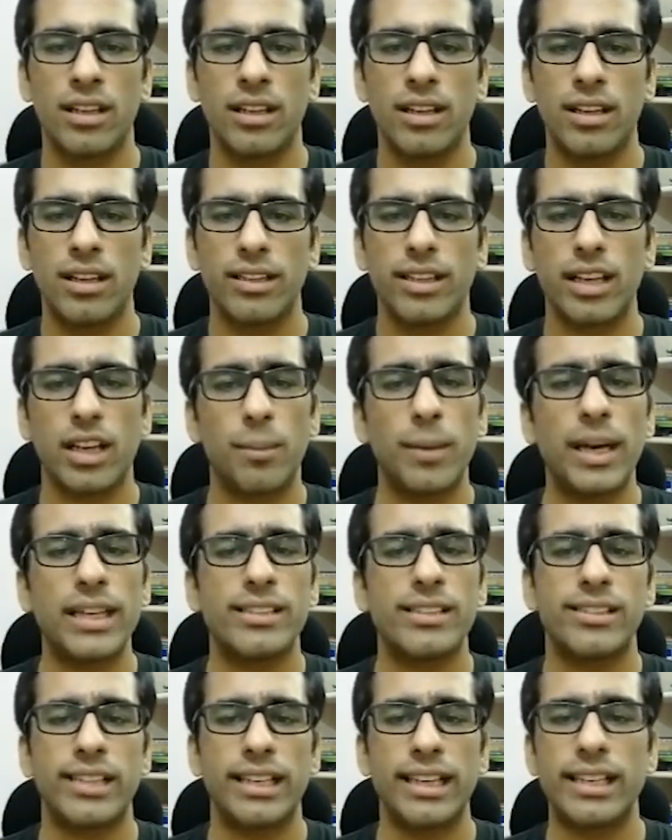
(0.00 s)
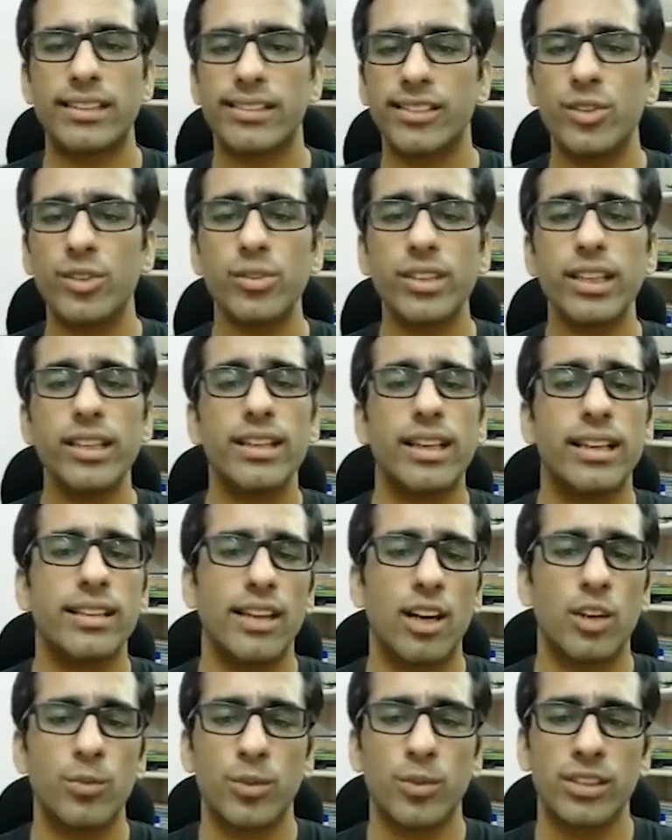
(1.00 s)
The command is then executed and the
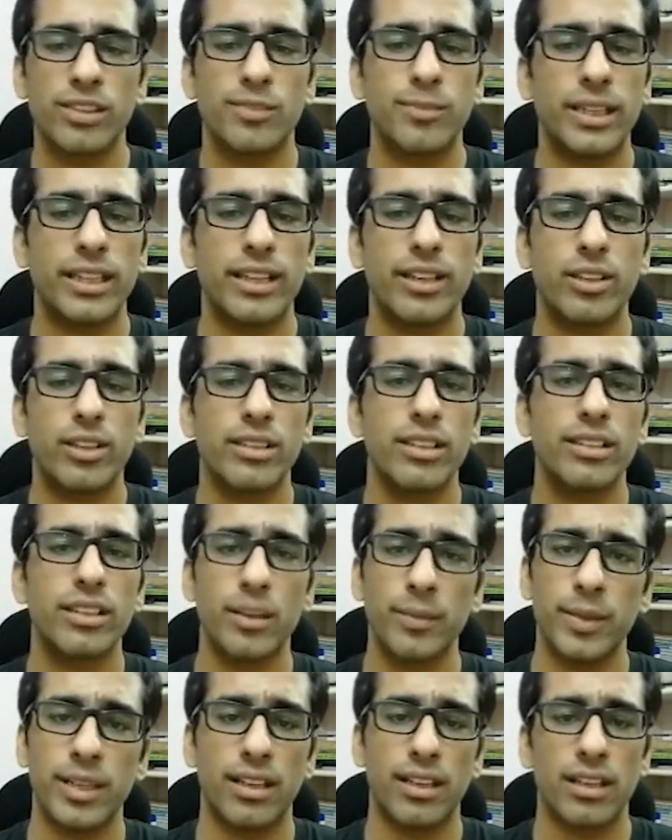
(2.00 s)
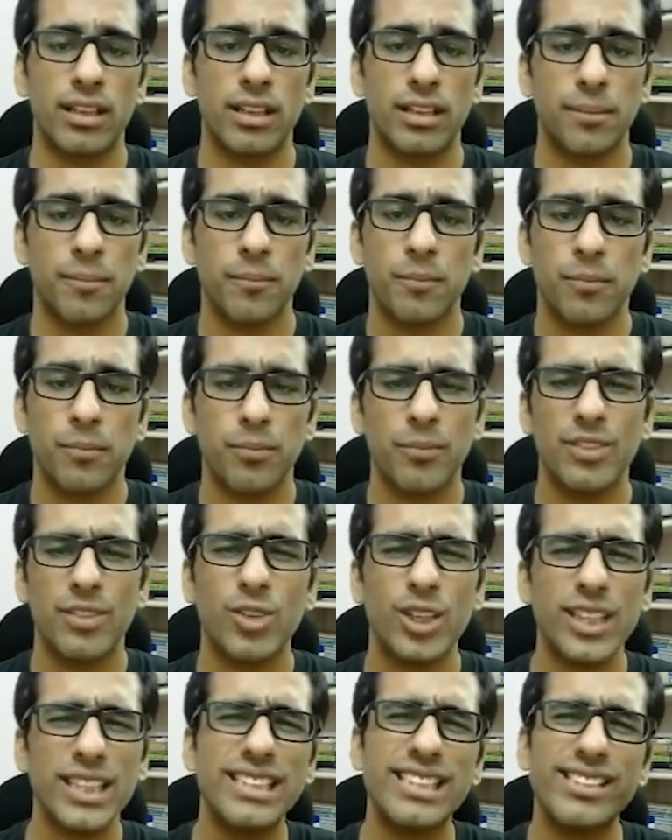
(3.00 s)
output is printed on the terminal. But
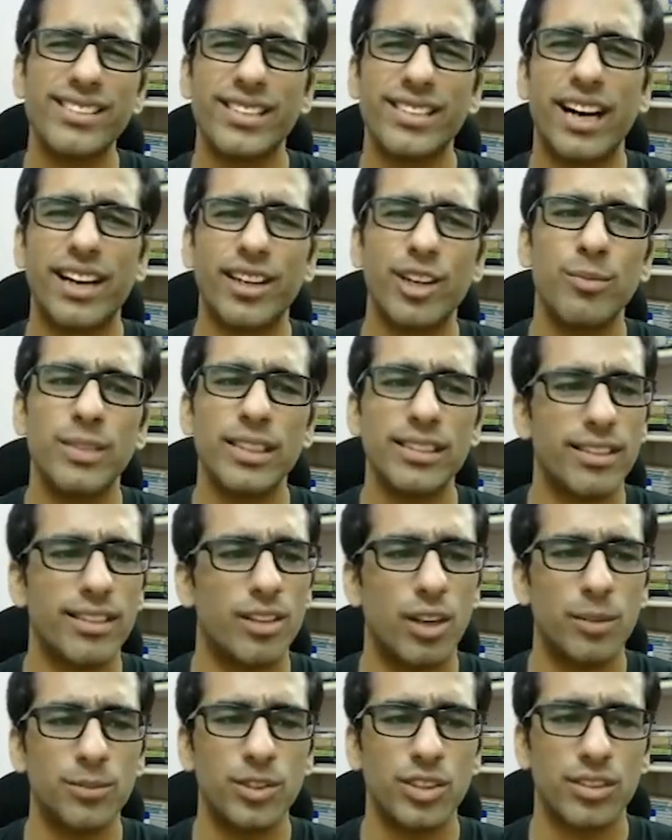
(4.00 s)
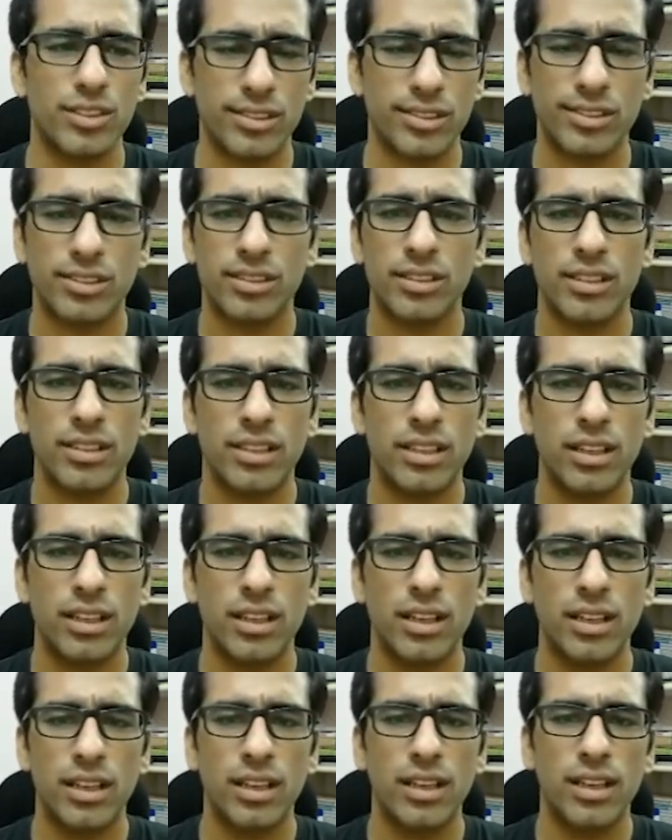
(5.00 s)
what are these arguments and options?
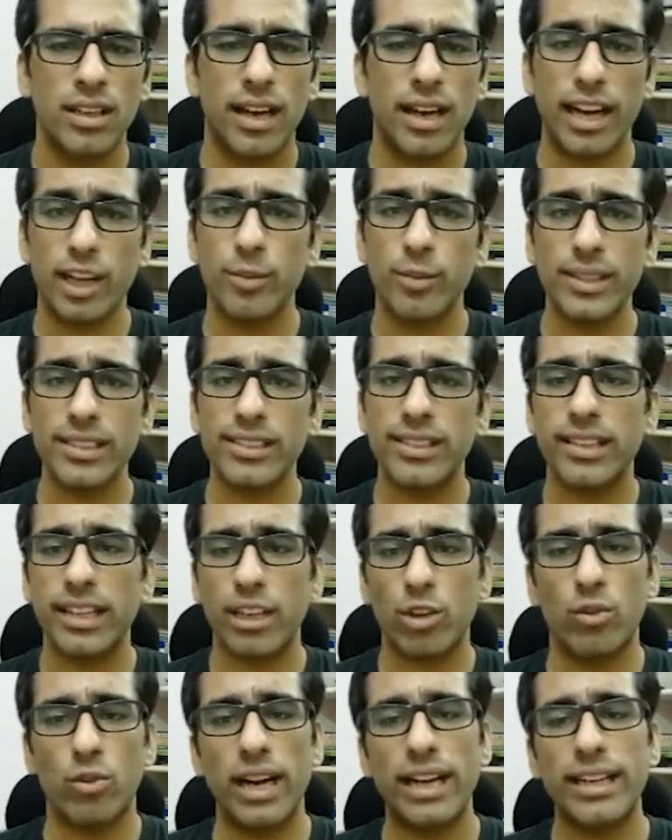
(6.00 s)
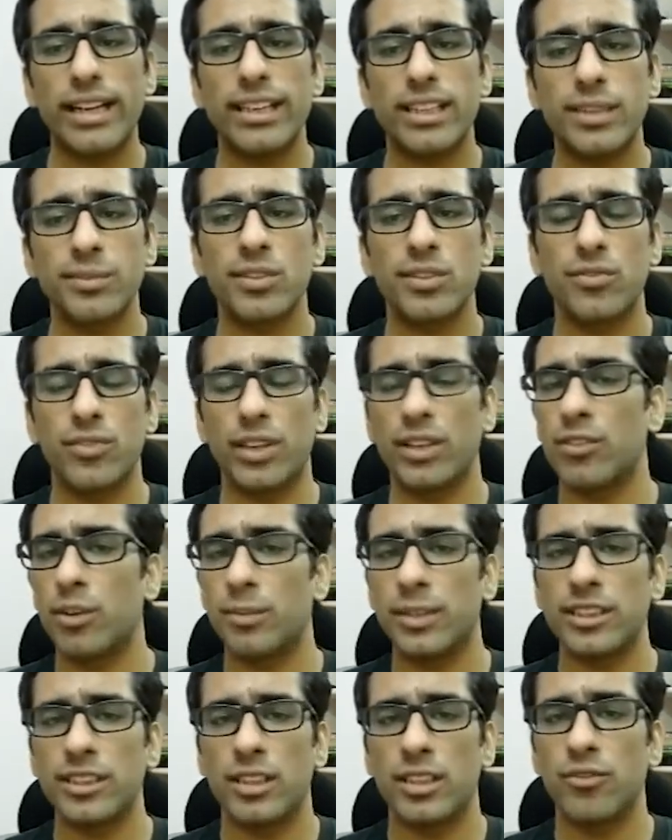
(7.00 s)
Arguments are required items of
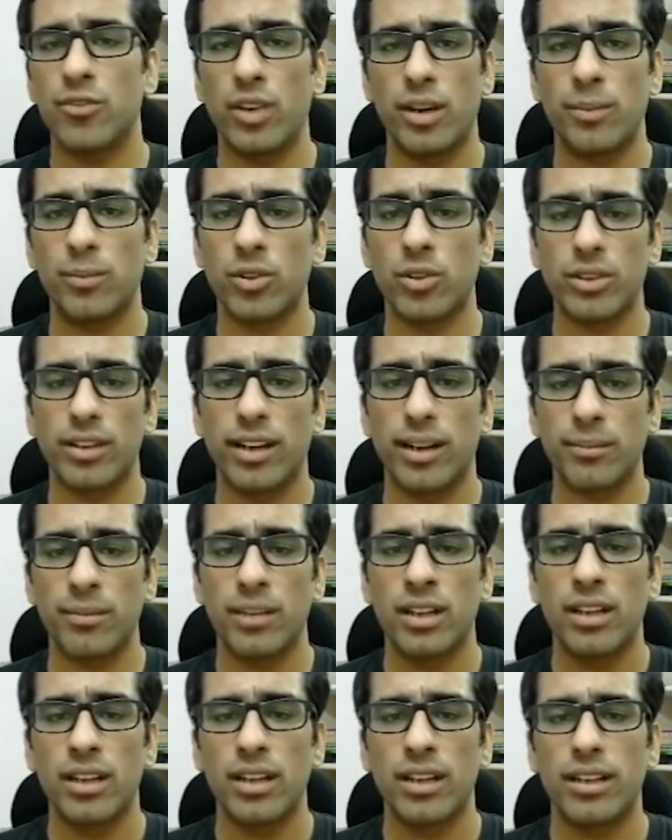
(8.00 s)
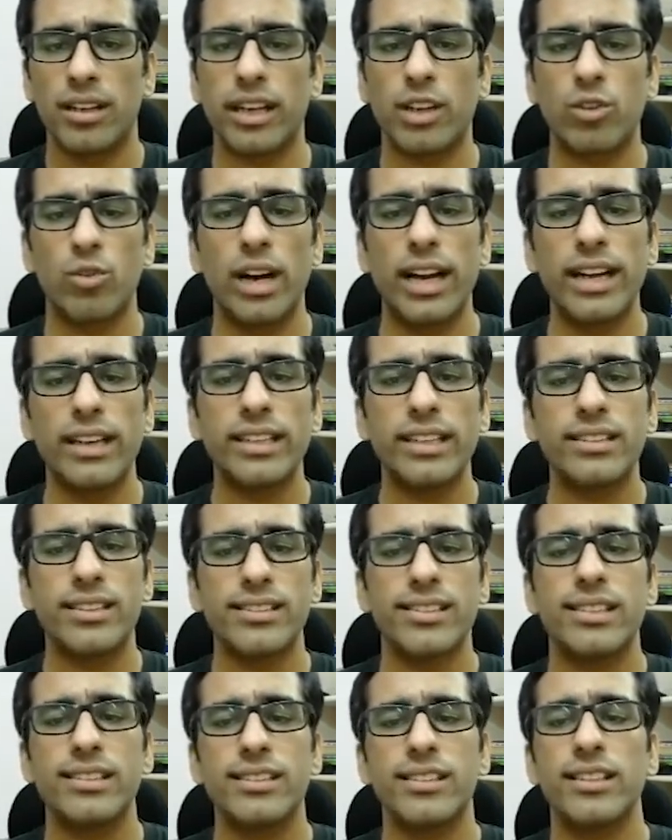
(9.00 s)
information for a program, required in the
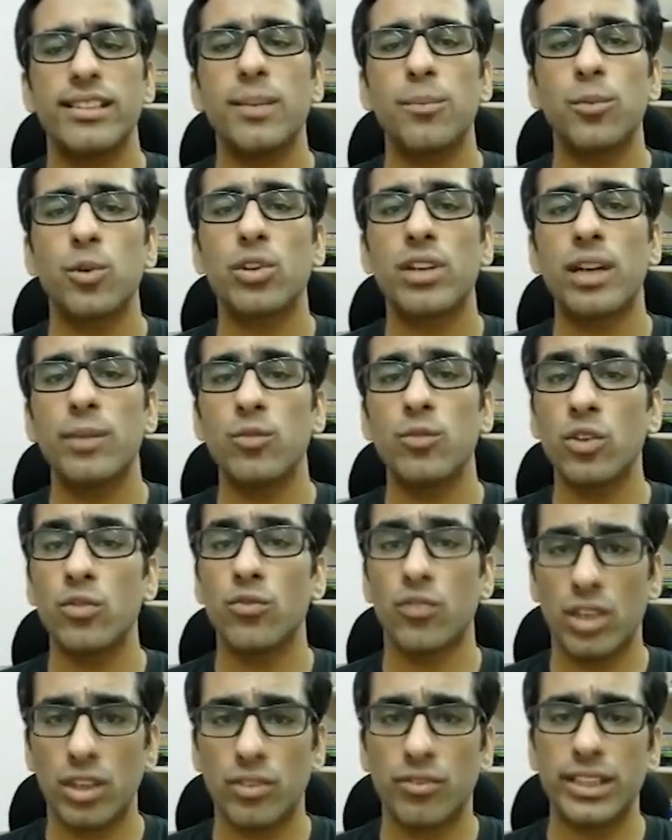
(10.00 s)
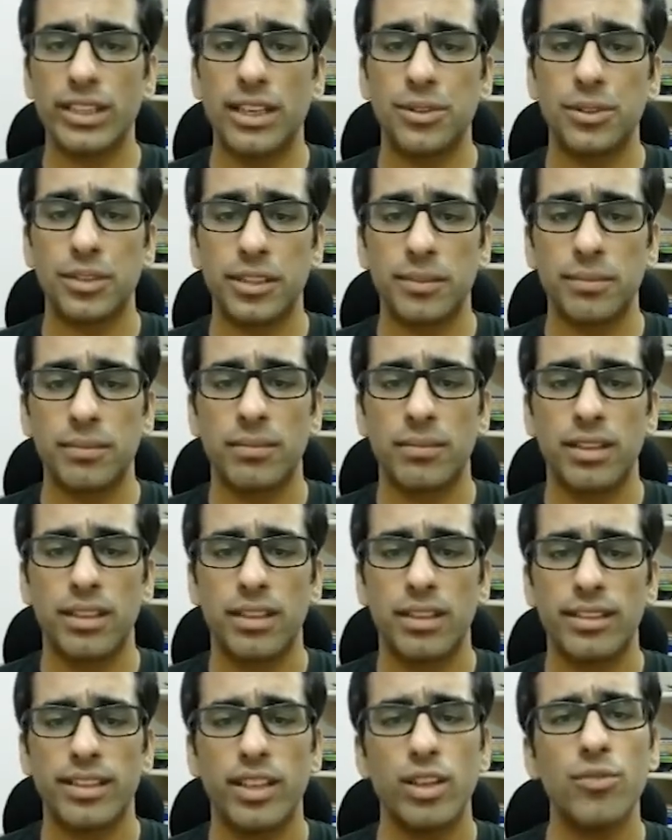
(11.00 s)
sense that the program won't work without them.
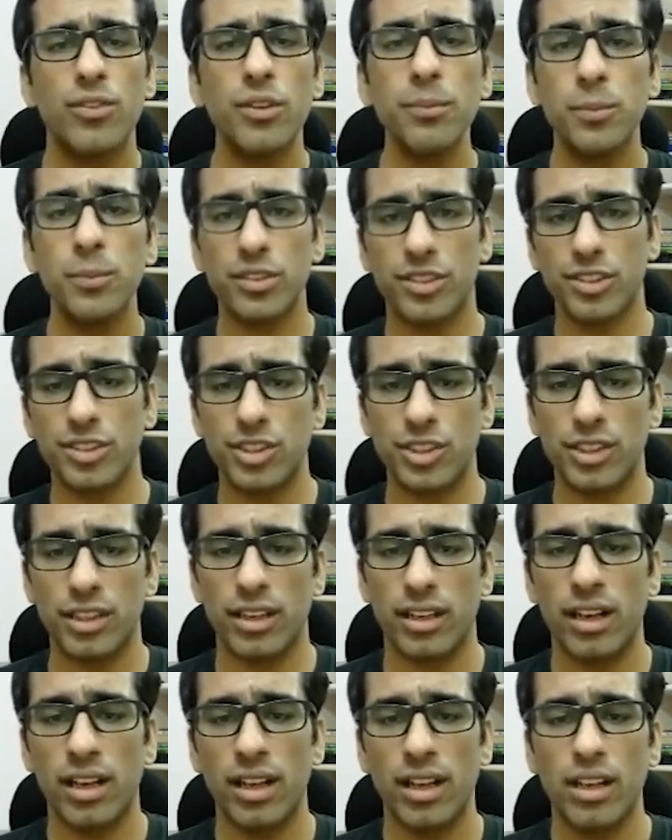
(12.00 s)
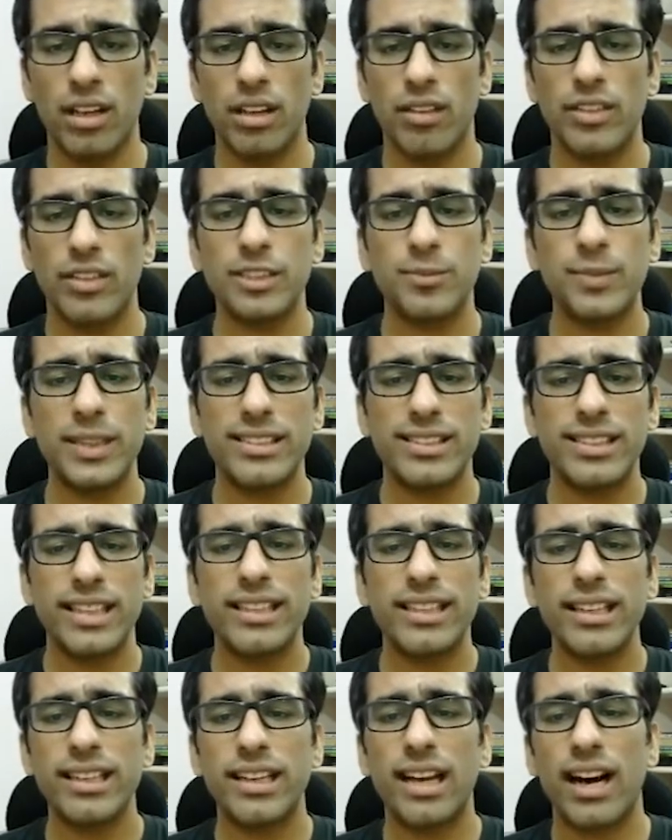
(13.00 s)
They're often positional, which means that
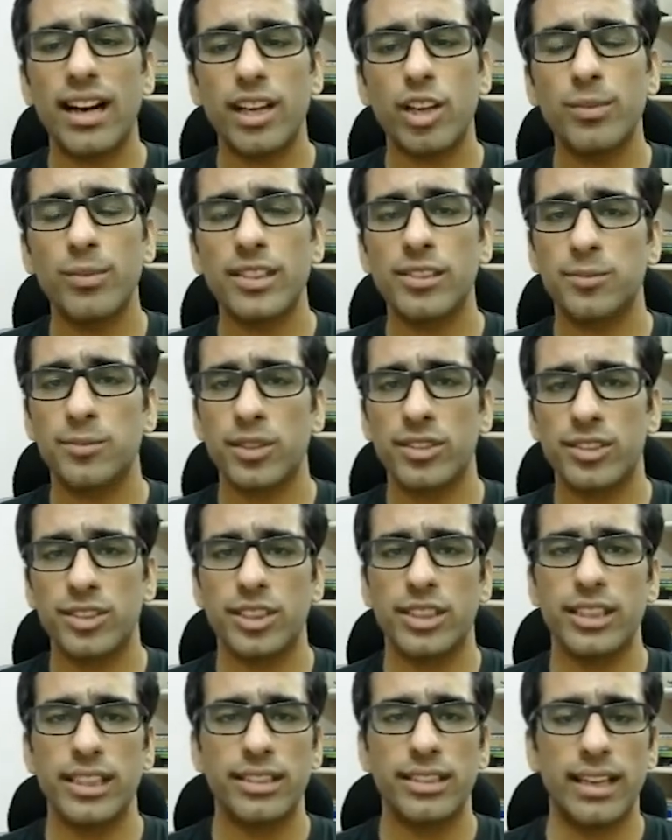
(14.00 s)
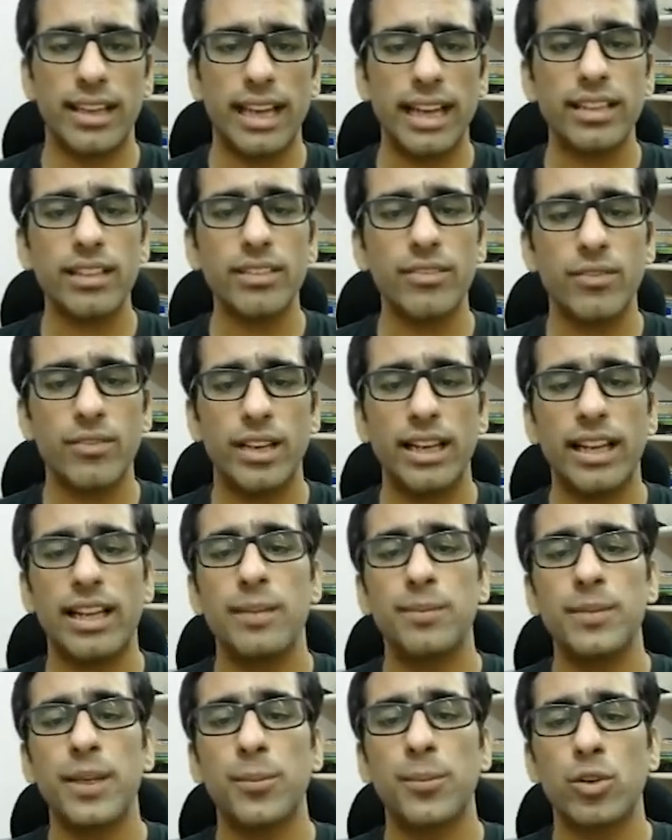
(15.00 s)
an argument's position in the line will
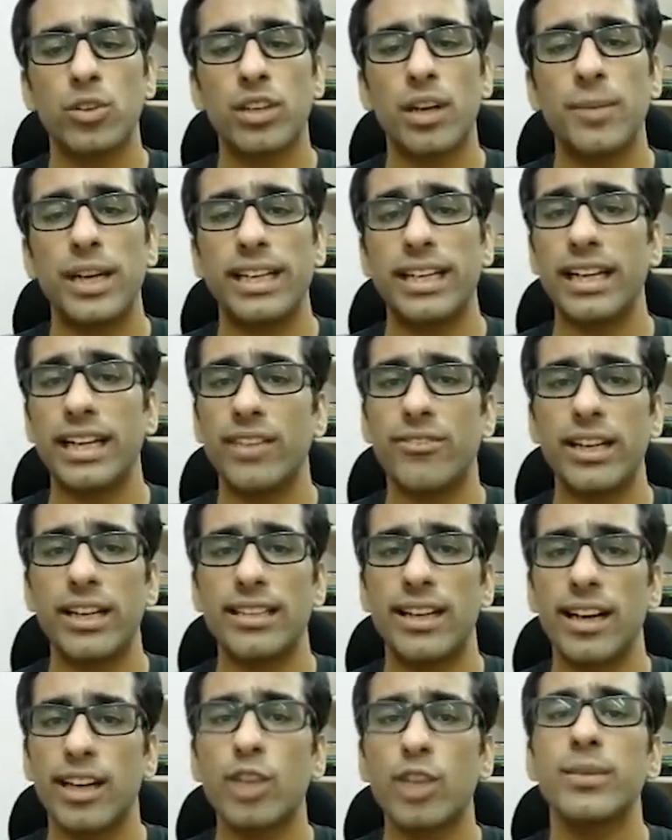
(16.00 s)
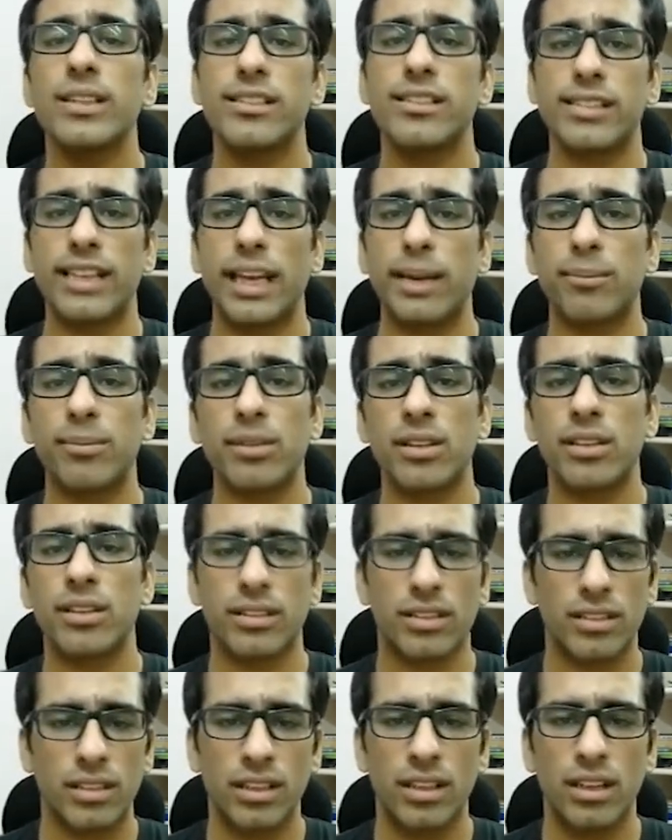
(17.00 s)
help the program identify the argument's type.
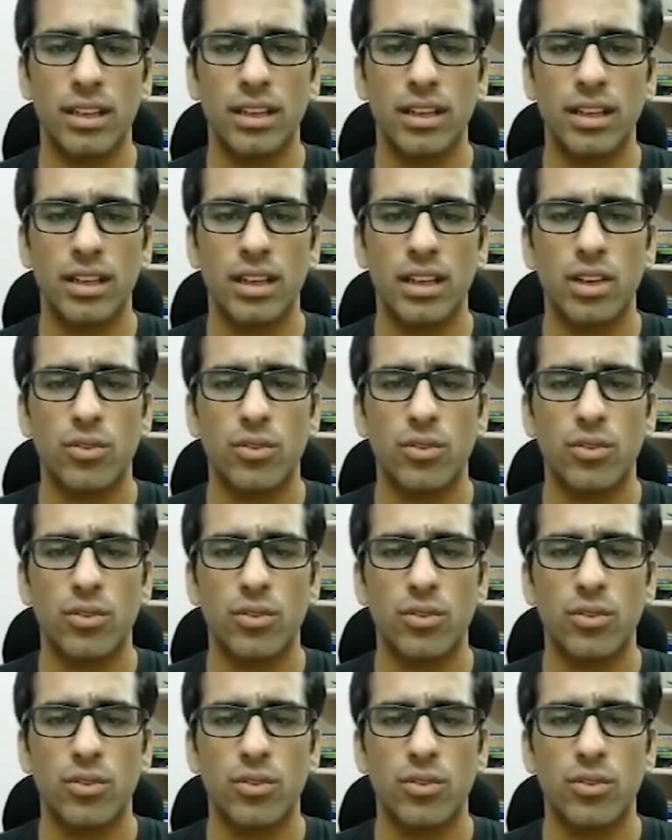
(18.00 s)
For